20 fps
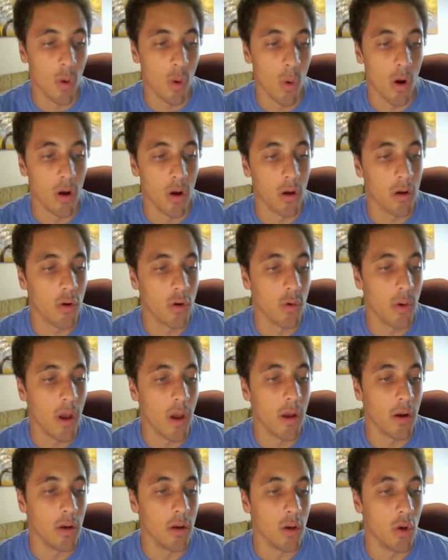want to
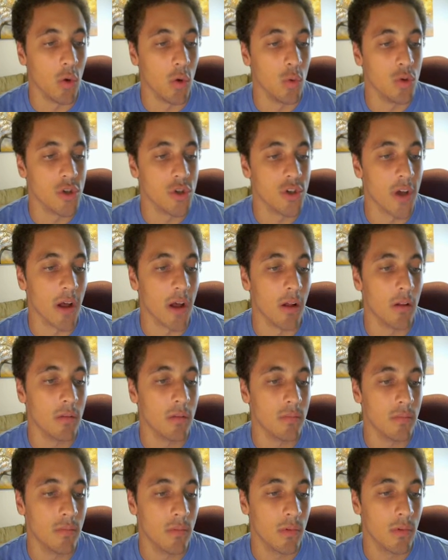create a new shell.
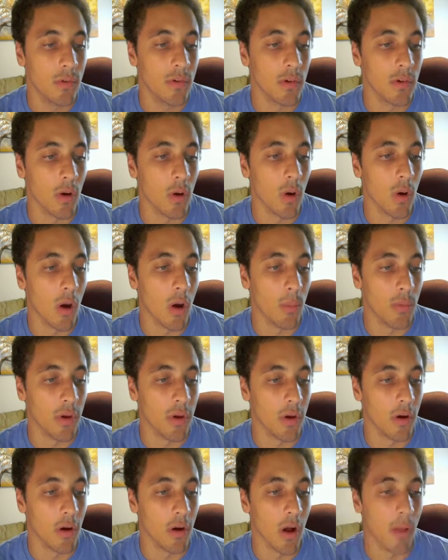So up
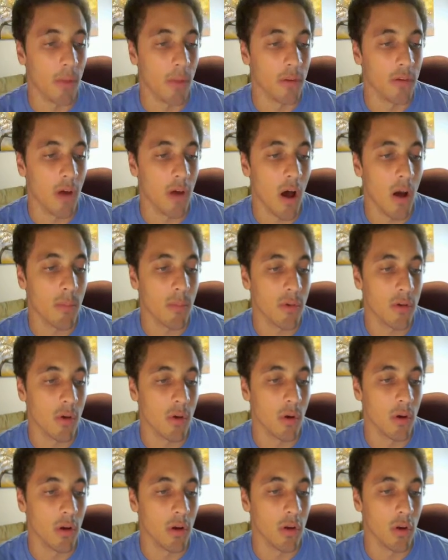here on the top, go
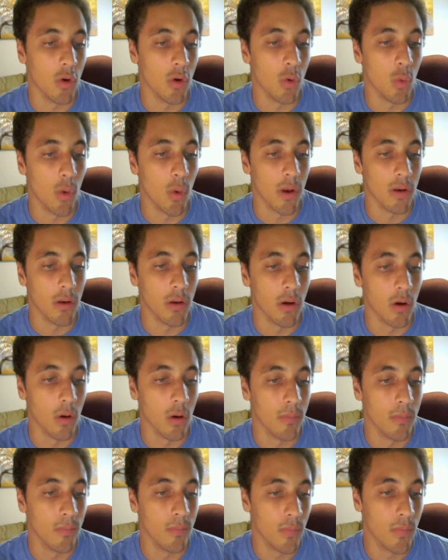to New
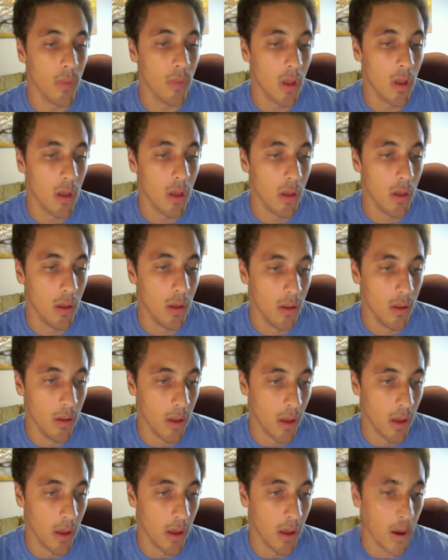Window,
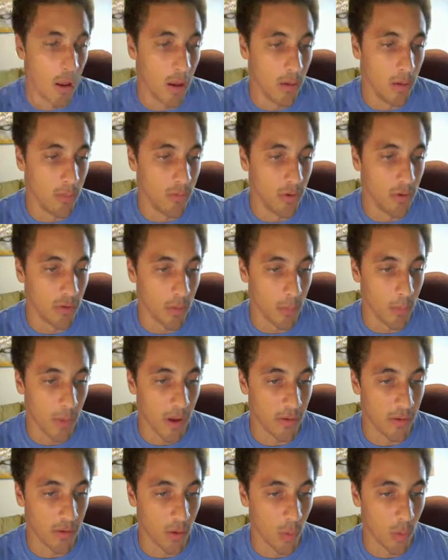and just a
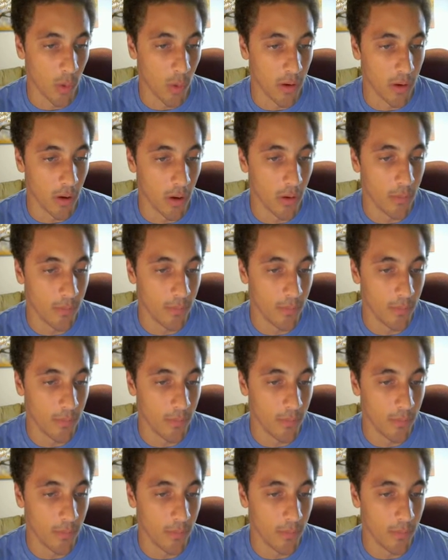basic window.